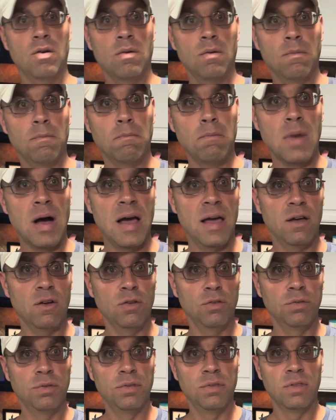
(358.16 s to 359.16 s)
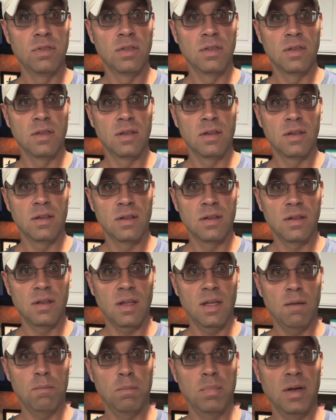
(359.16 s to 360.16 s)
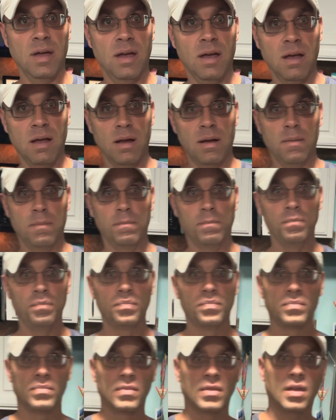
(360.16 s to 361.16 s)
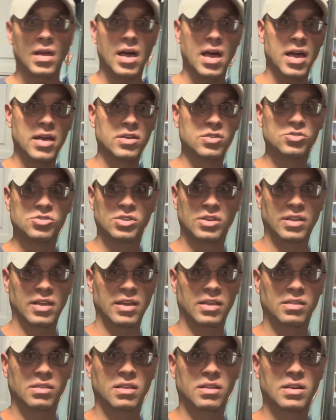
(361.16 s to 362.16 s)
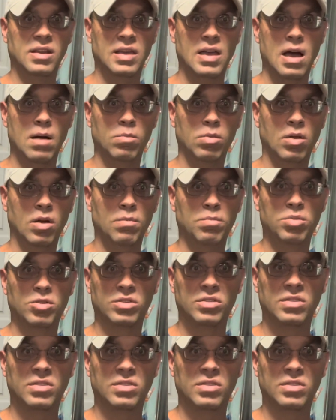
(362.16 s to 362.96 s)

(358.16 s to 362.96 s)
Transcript: mild, but I usually like the Diablo. I put